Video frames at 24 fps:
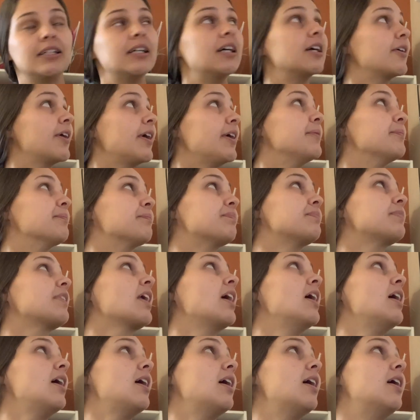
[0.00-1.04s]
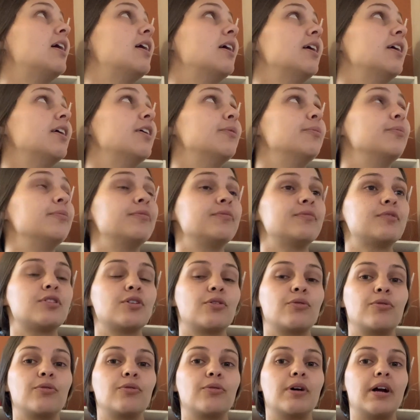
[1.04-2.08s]
Okay.
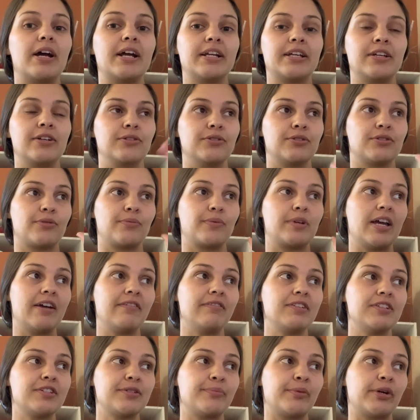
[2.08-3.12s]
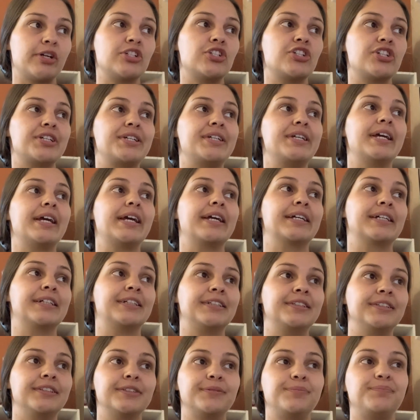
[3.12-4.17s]
So anywho, so we have this spreadsheet
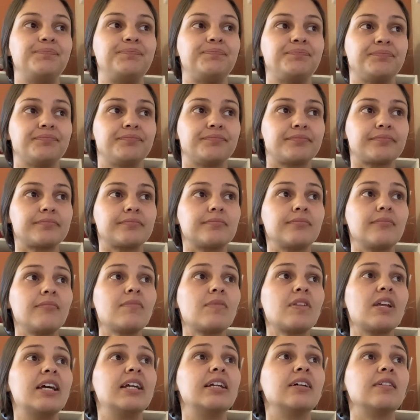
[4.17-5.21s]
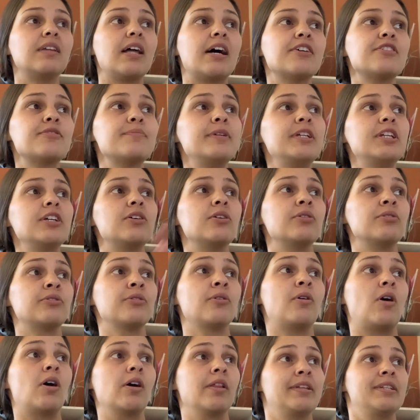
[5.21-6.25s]
and it allows me to go through
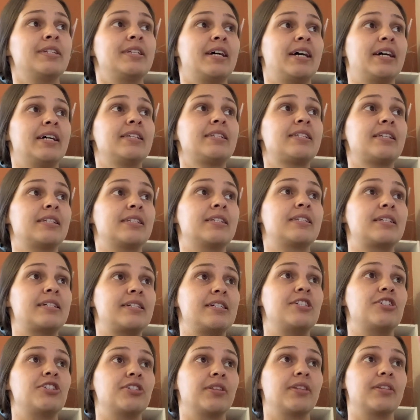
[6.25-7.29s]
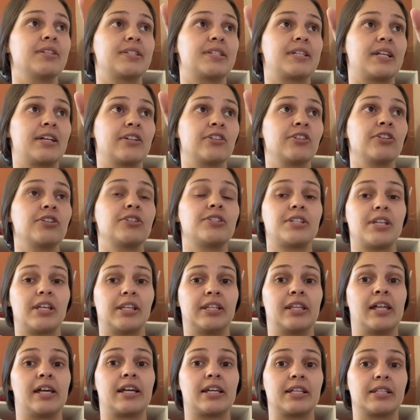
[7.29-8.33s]
all the tests and see each of the standards and
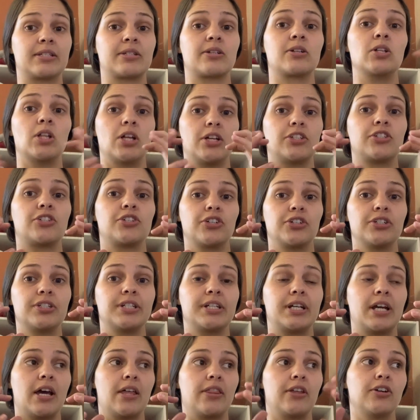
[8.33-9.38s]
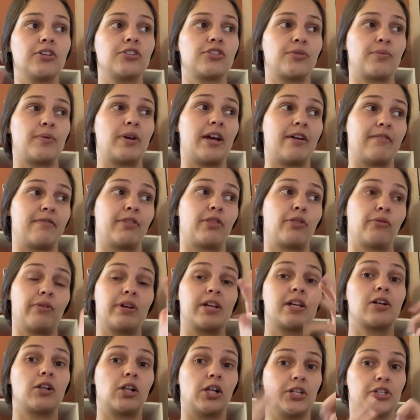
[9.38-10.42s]
like it's clustered together. So we have 3
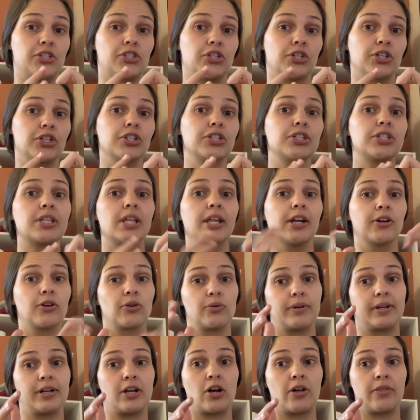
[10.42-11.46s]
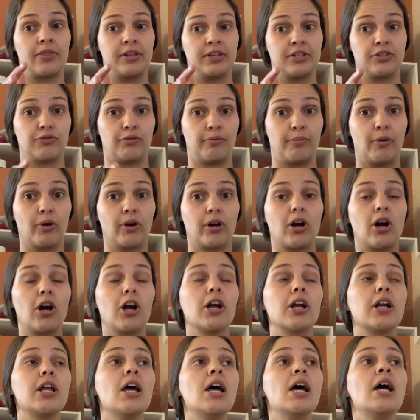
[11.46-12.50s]
clusters that are going on this report
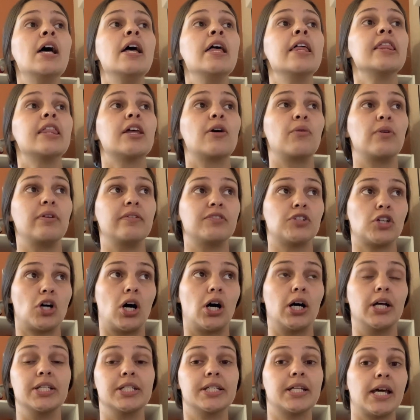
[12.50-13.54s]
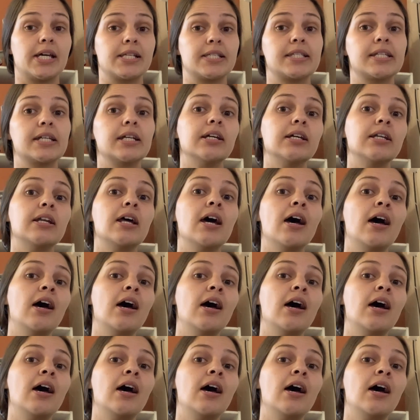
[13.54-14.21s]
card that we've taught and tested.